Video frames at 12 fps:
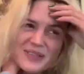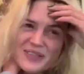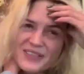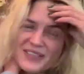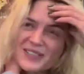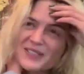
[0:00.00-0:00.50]

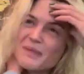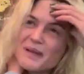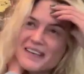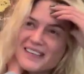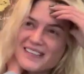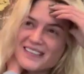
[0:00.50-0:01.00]
church has
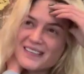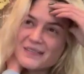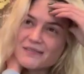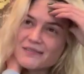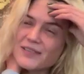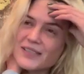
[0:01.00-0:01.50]
been a
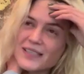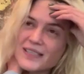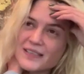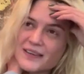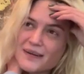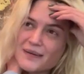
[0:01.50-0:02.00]
really
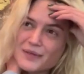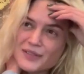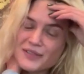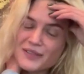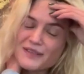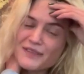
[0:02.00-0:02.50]
incredible
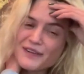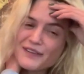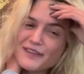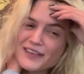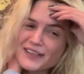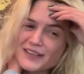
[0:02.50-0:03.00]
studio for a
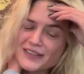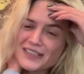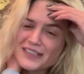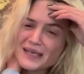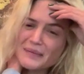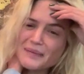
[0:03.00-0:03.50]
very long
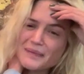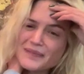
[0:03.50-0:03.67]
time.